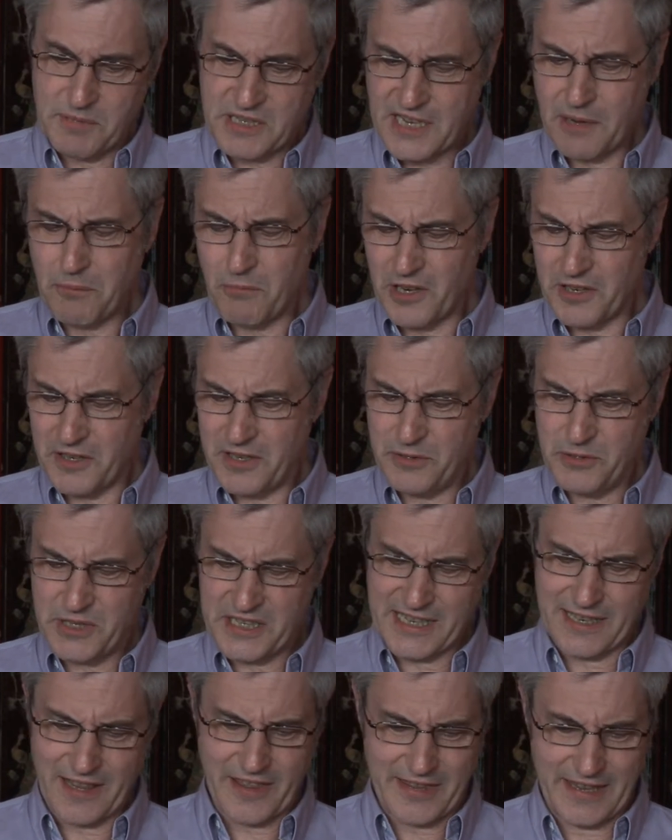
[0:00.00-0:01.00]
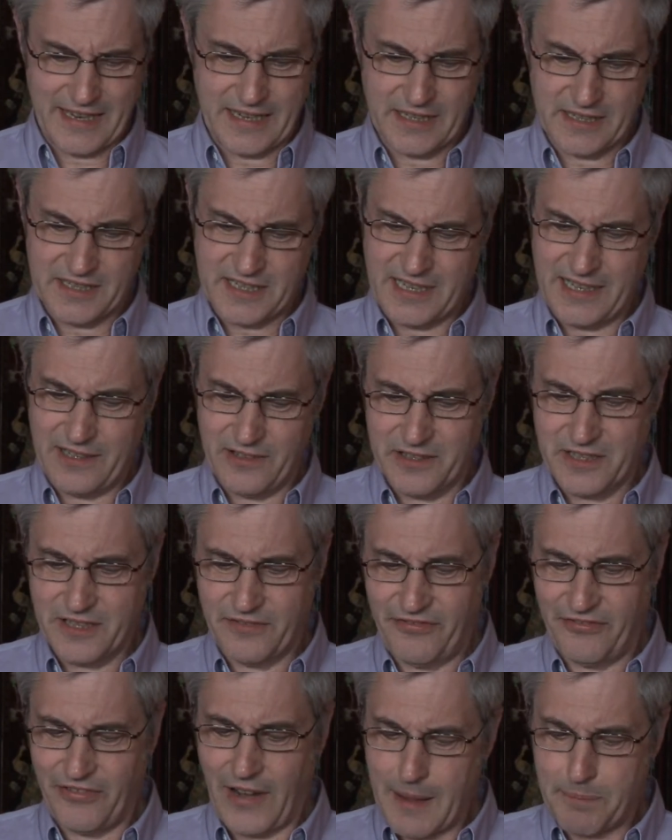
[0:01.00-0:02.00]
someone who still thinks he ought to
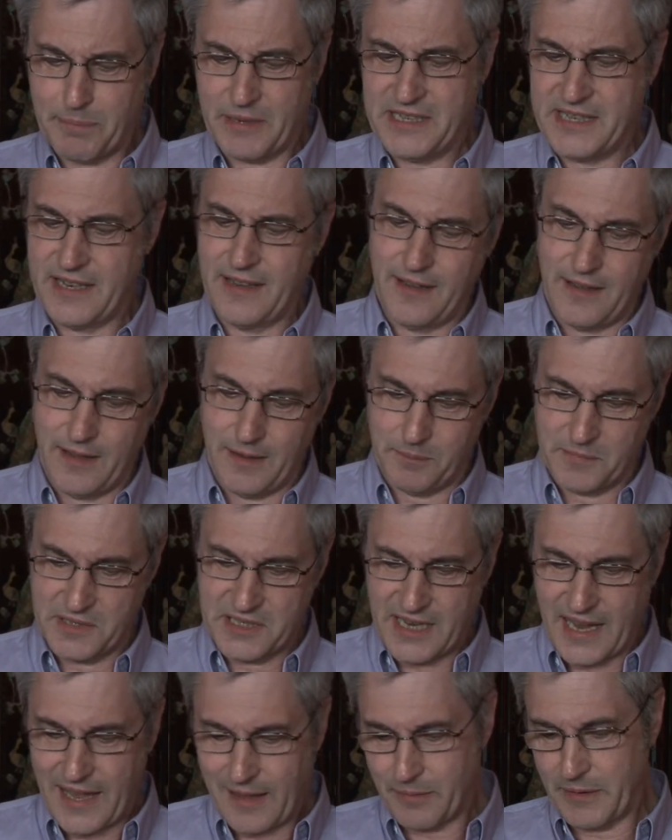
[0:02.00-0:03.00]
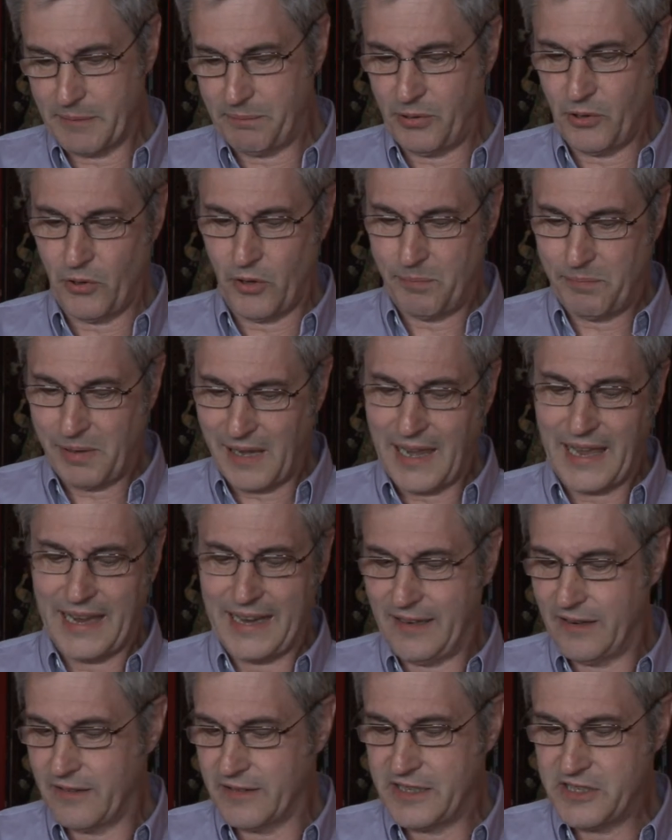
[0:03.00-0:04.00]
flap his arms to help the poor
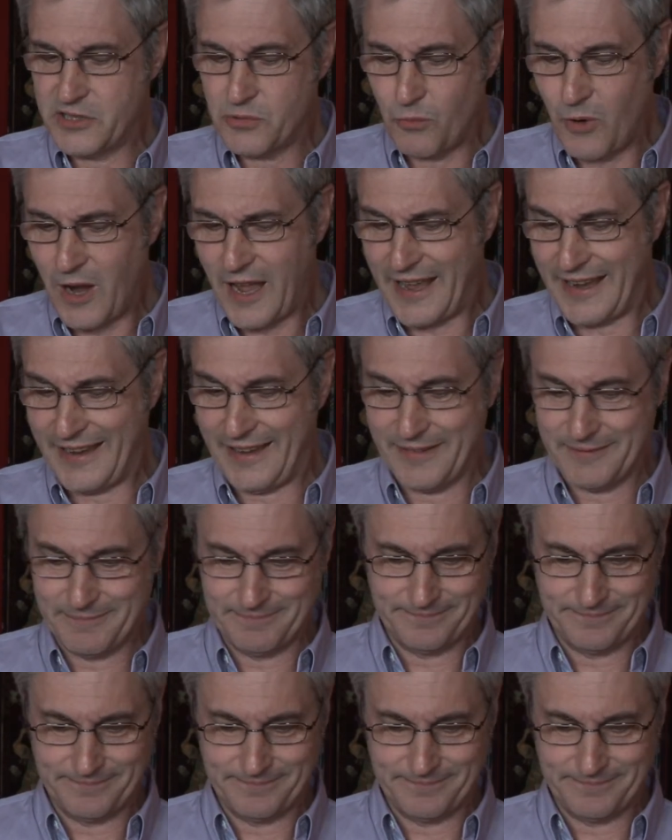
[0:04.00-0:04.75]
plane on its way.